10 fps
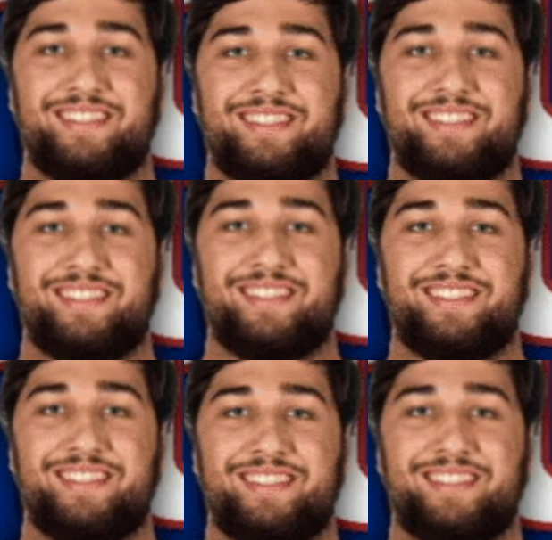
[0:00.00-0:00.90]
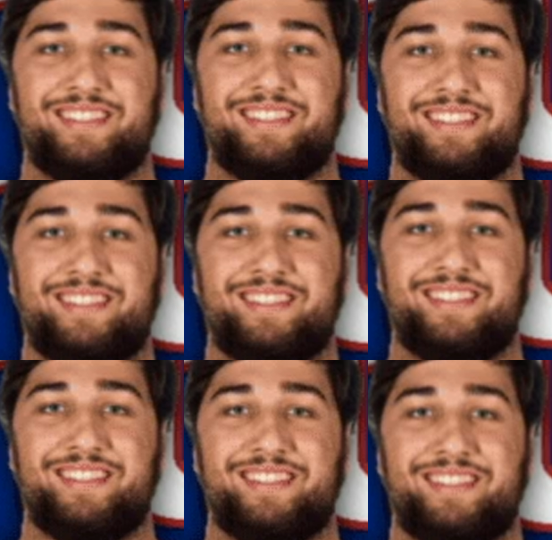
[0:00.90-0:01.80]

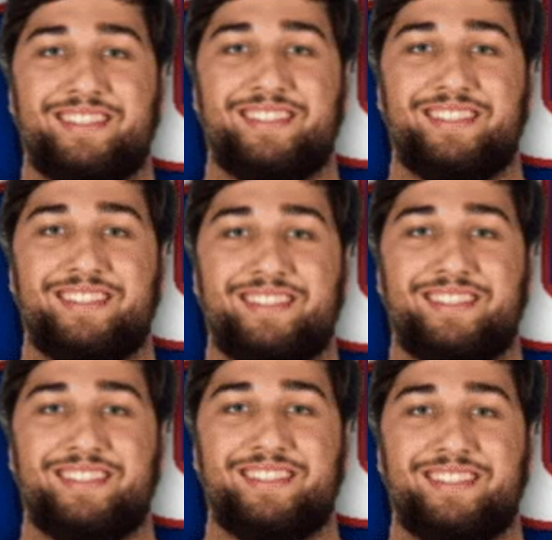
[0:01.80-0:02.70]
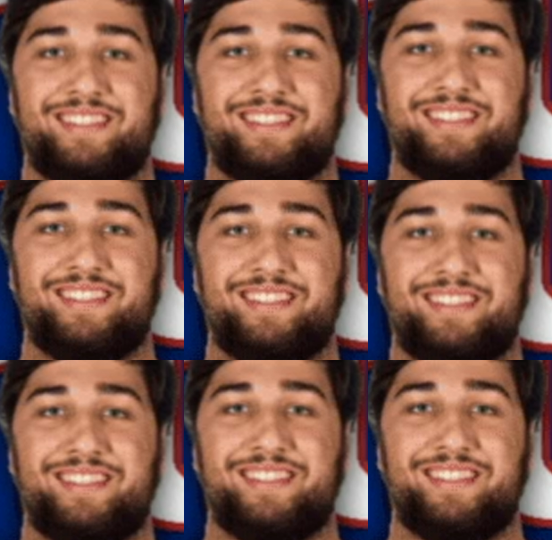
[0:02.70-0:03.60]

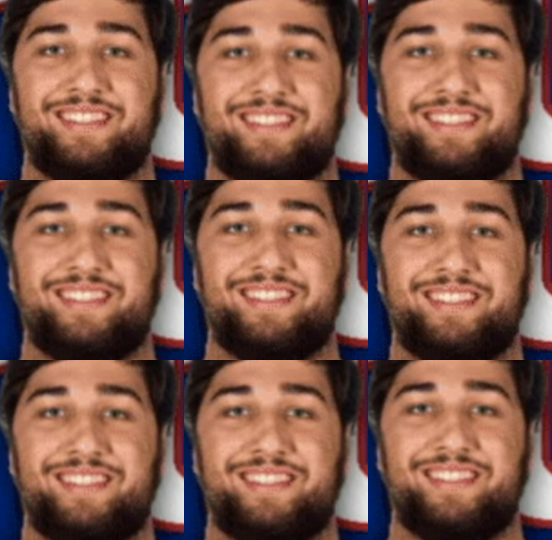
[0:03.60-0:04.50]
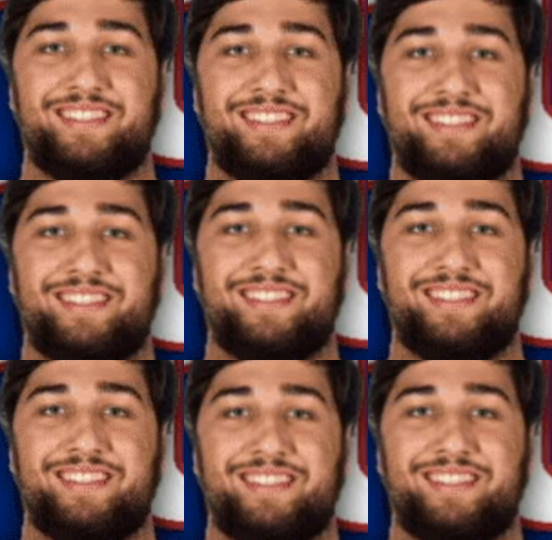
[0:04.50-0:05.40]

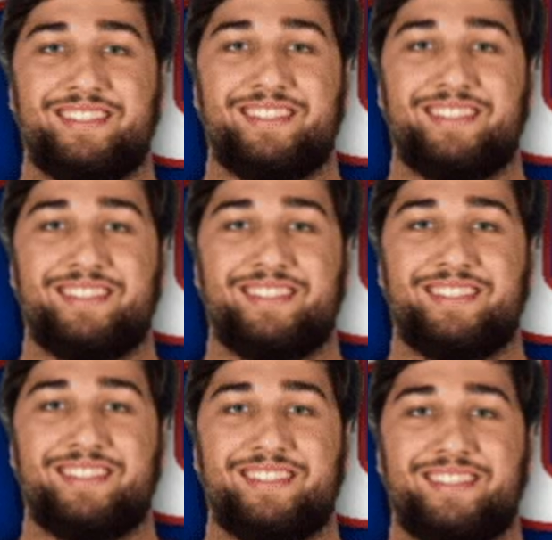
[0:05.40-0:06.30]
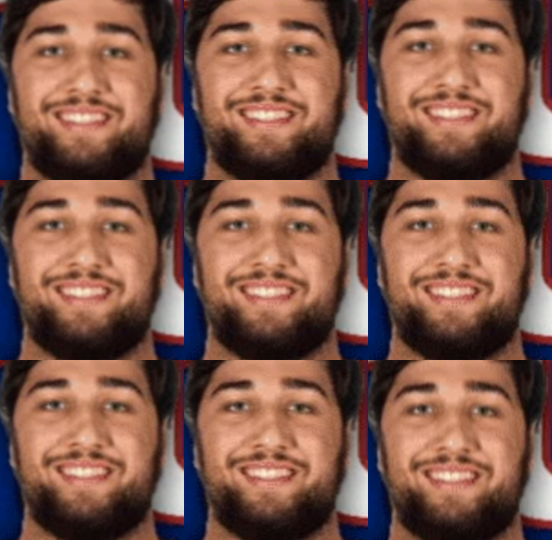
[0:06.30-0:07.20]

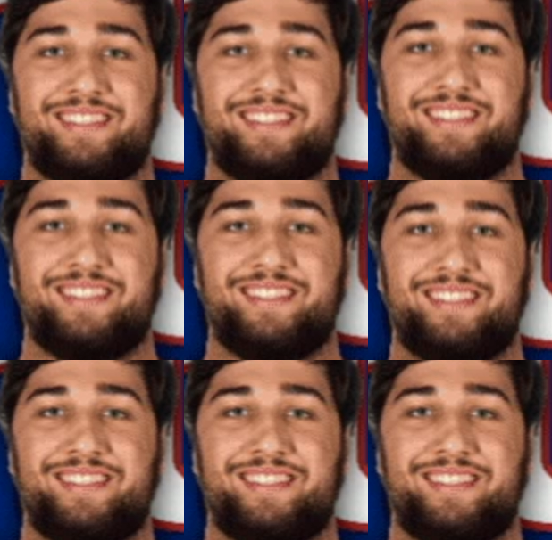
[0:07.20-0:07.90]
No words are spoken by the person on screen.